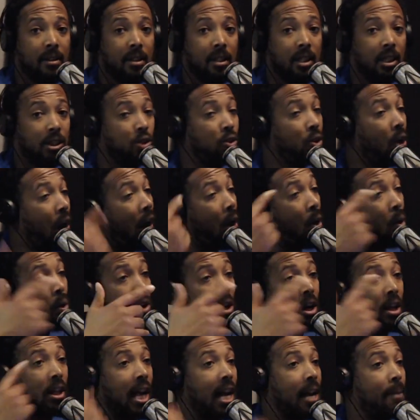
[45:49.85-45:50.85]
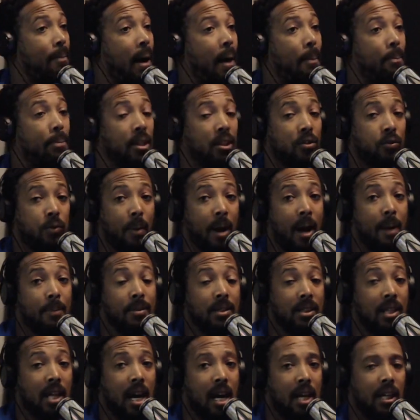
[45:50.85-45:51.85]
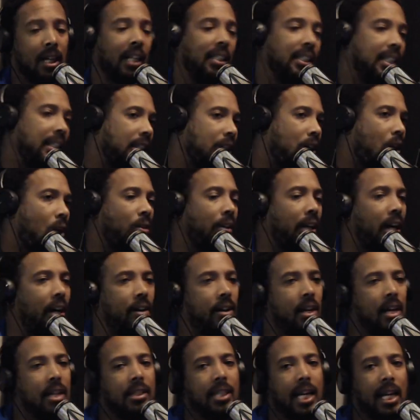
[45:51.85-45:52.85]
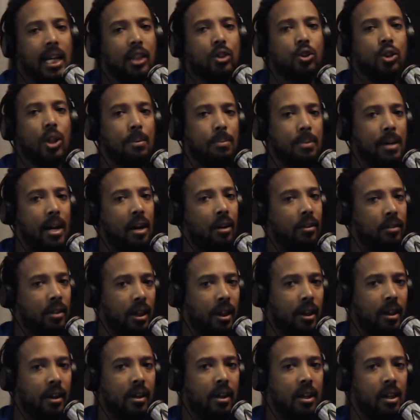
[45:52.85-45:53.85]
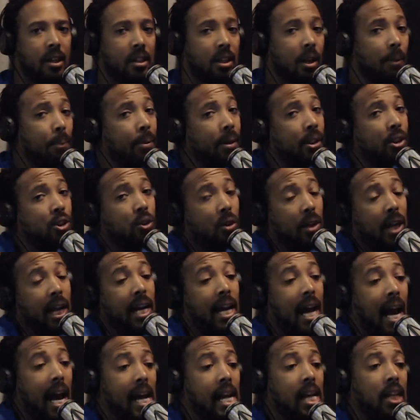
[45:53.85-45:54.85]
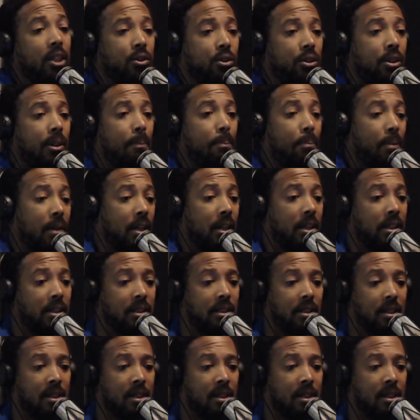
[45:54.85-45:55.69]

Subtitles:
Cause you know I order a lot of my books from Amazon. I need to go down there and take a trip down there. Cause I'm pretty sure they got interesting books.